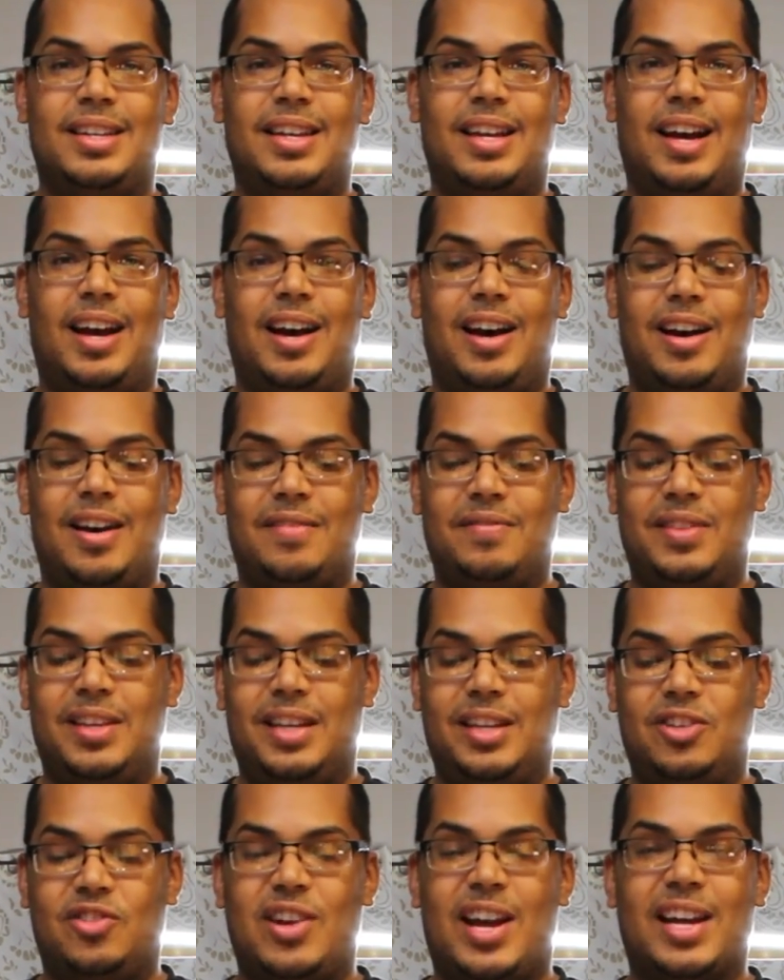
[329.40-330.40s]
of
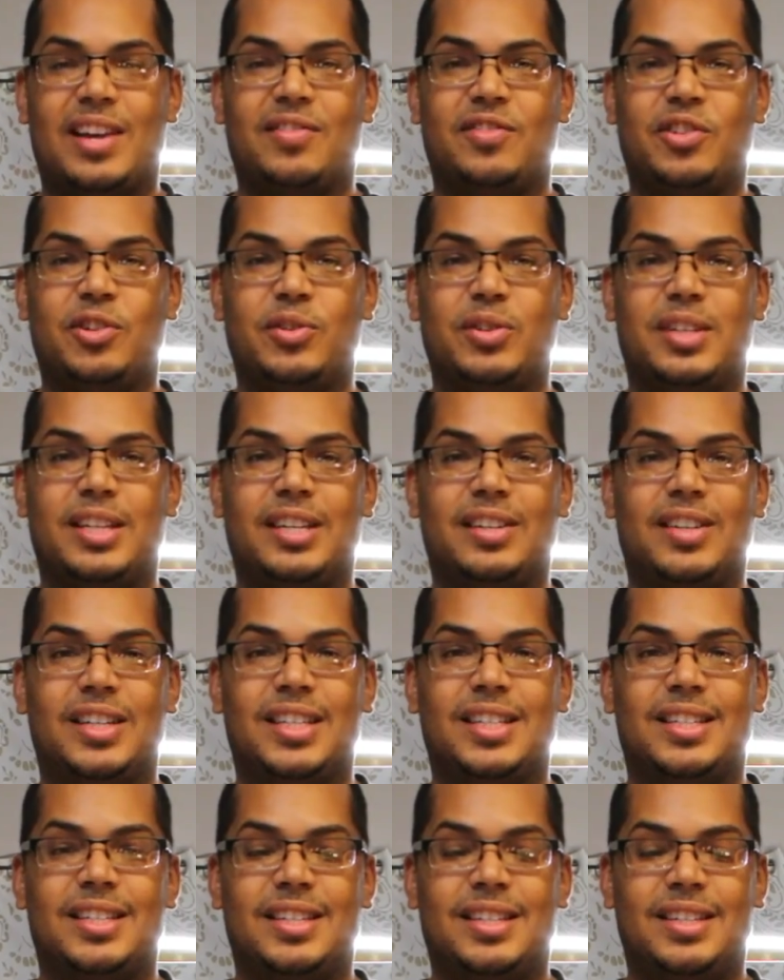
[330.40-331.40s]
the dragon fruit
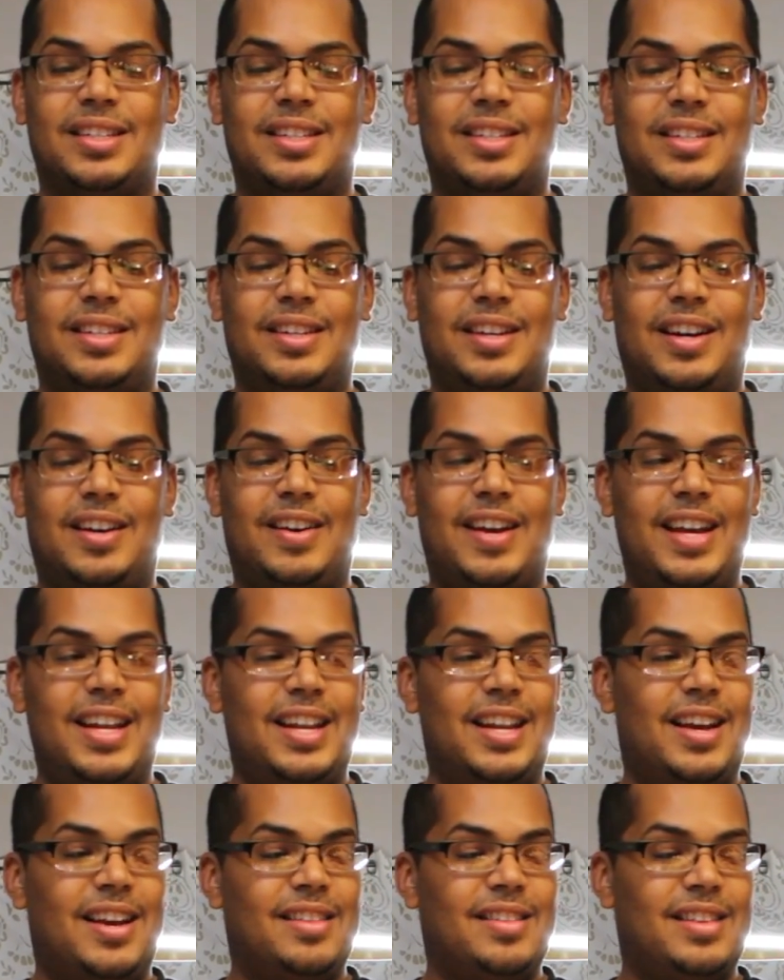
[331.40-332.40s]
series. Alright,
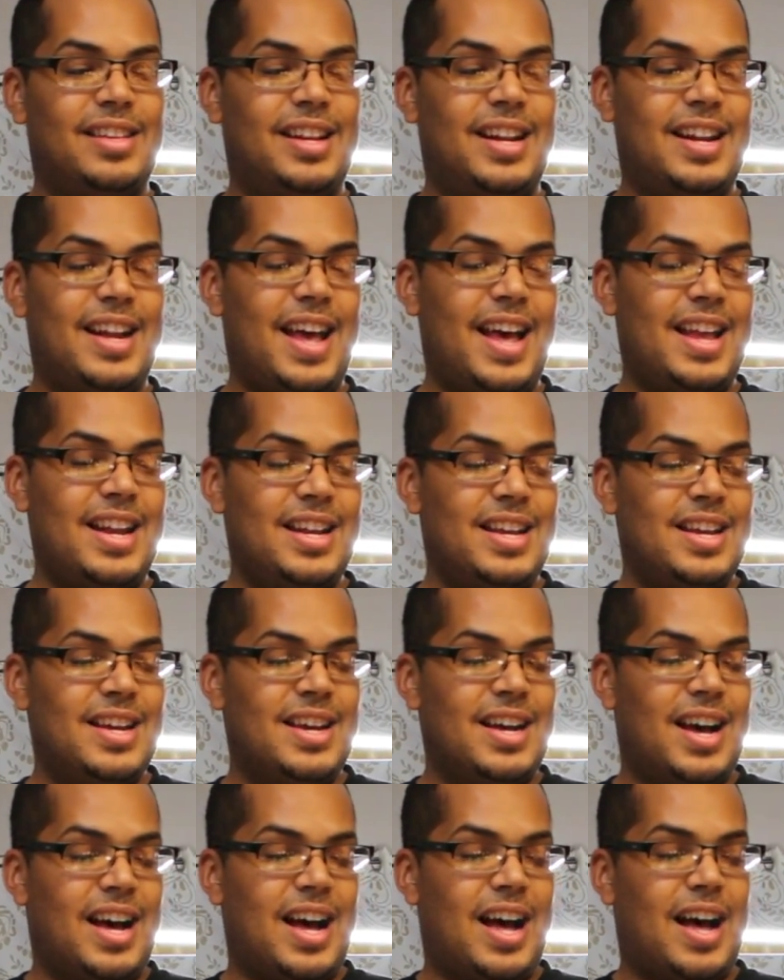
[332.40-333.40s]
other than that,
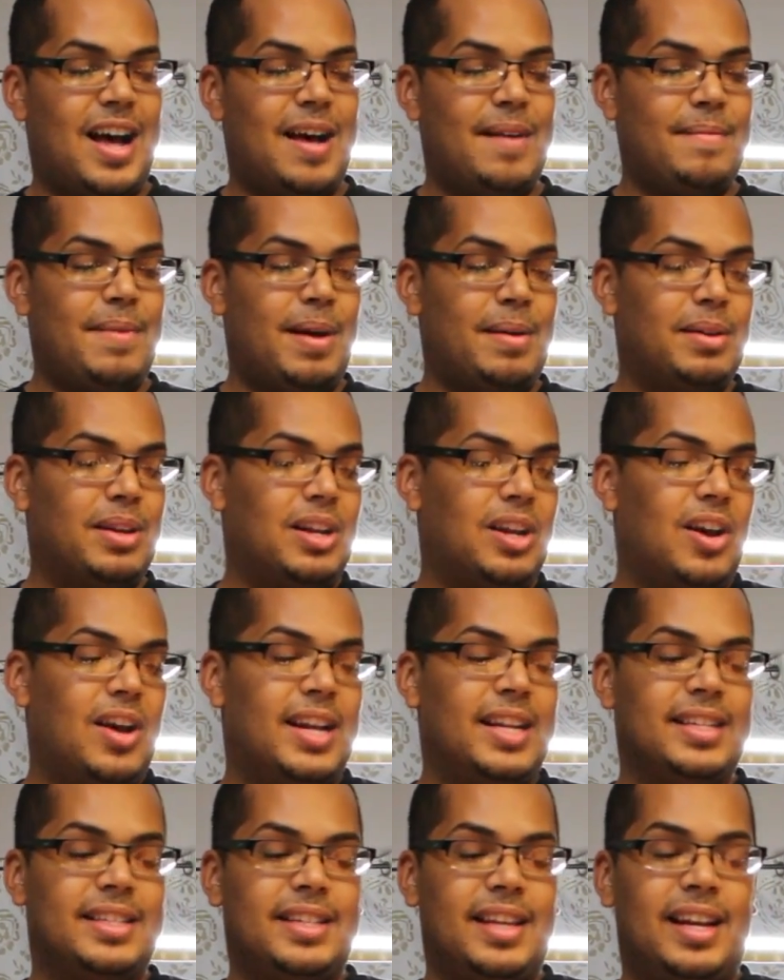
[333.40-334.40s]
I'm gonna go
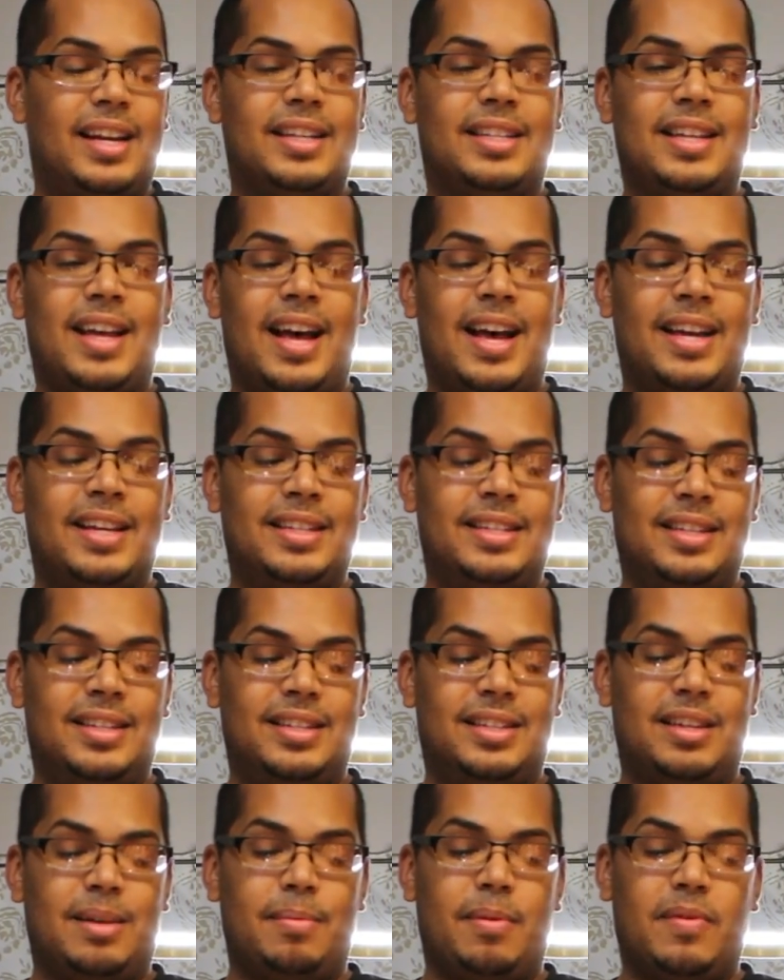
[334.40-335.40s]
ahead and sanitize
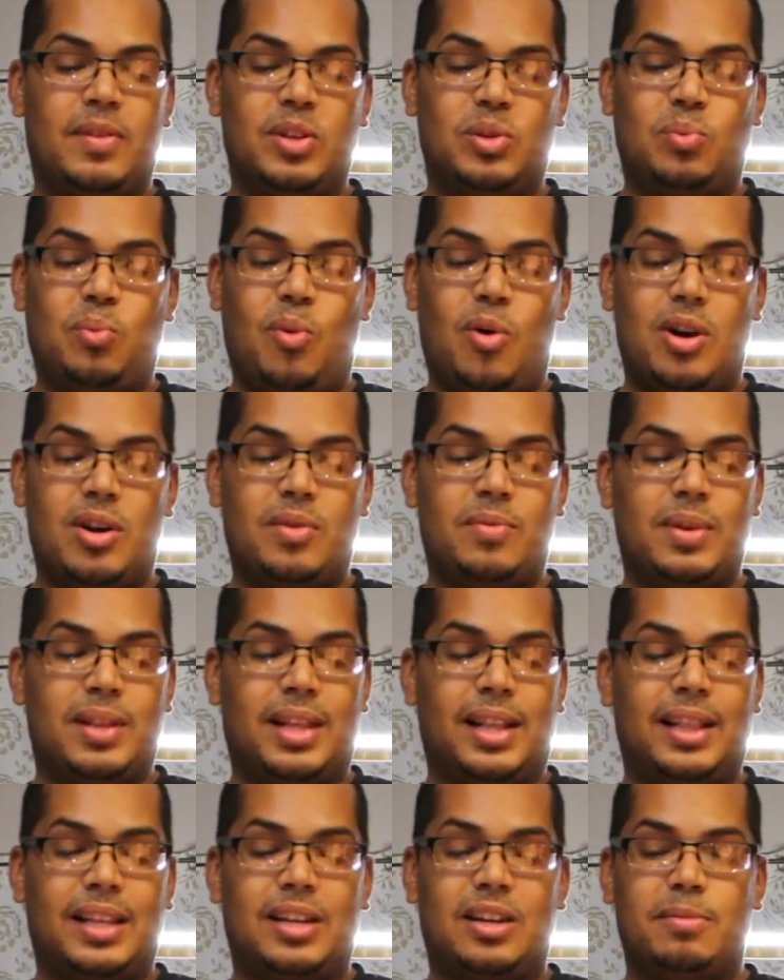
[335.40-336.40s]
some of this water with
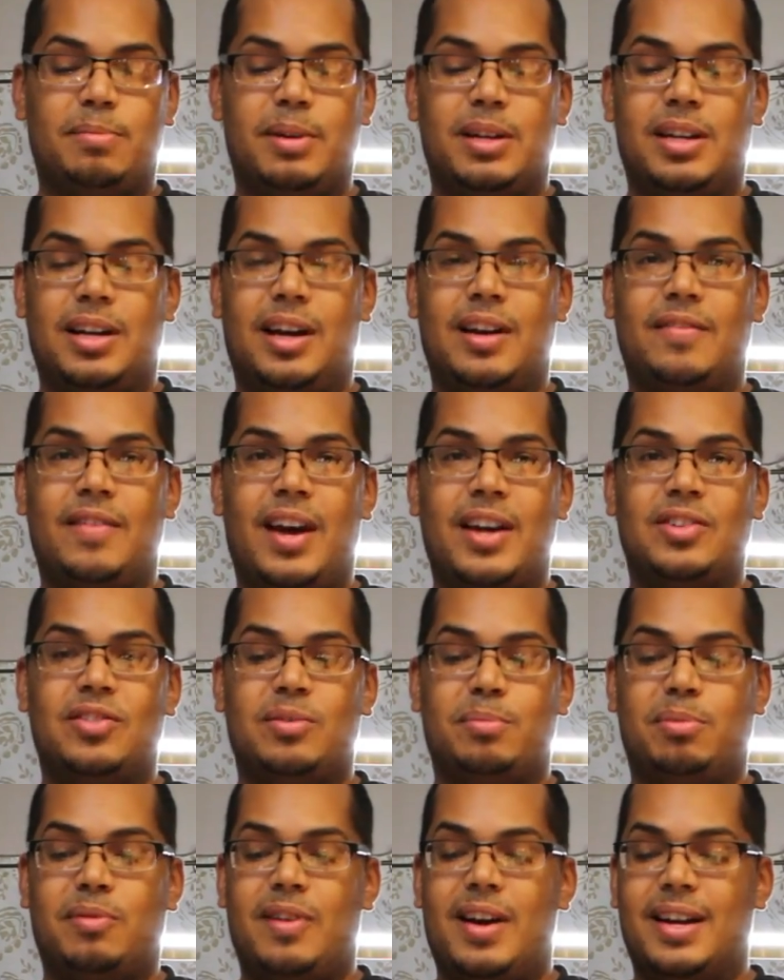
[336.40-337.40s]
a little bit of
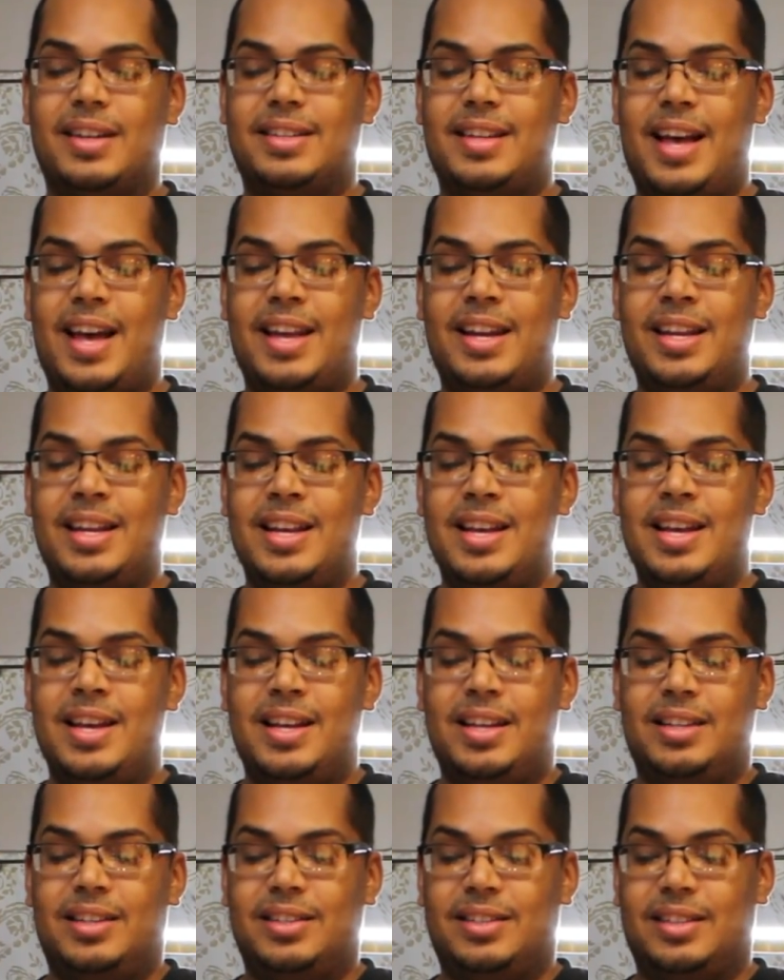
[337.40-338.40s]
hydrogen peroxide
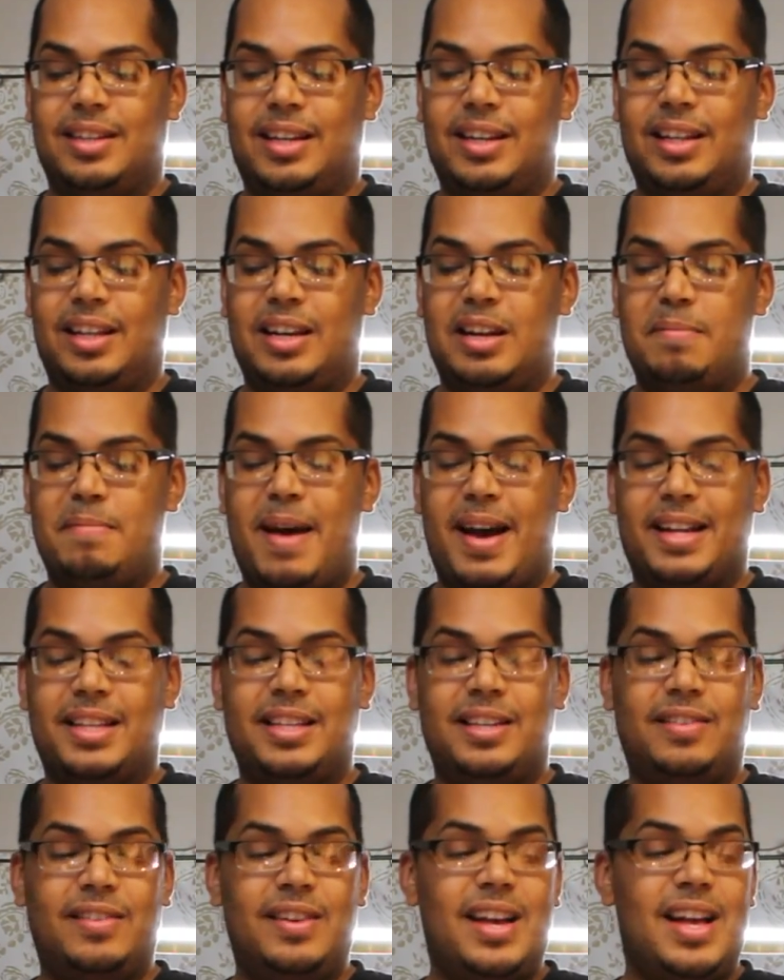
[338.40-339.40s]
just to kill any
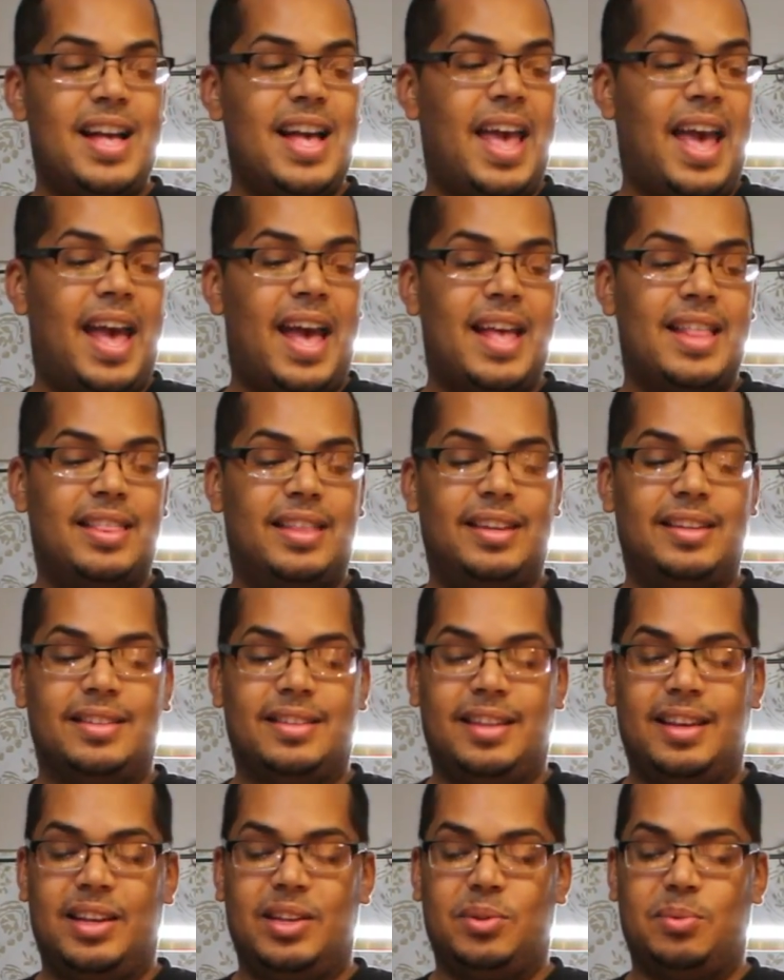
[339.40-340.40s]
bacteria, and these
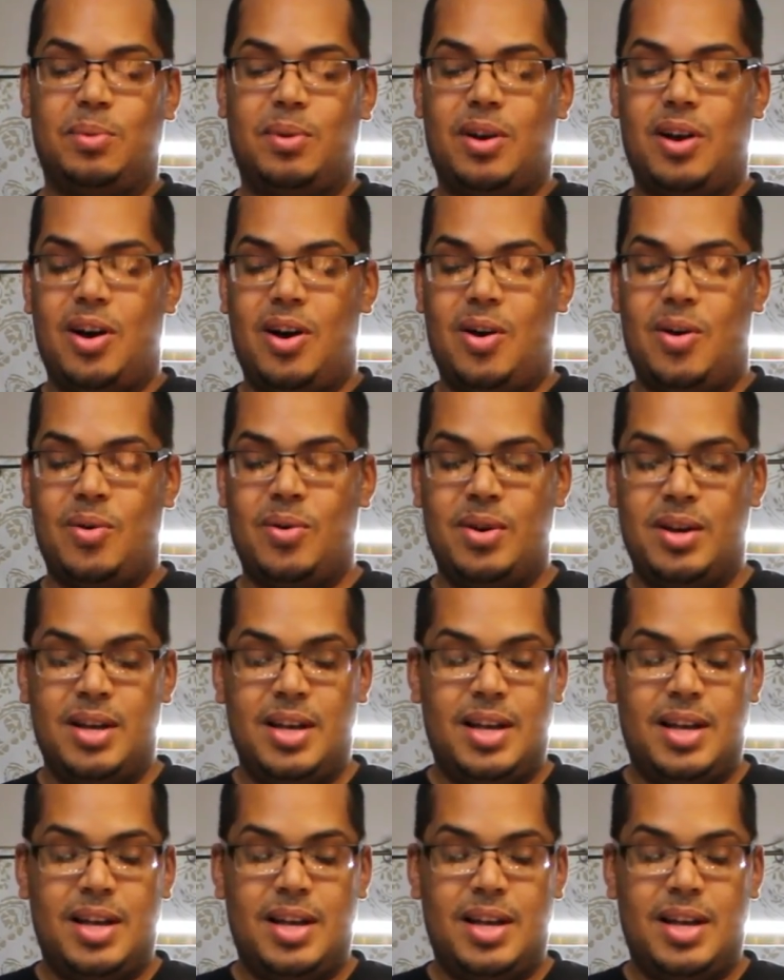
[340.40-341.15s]
things will go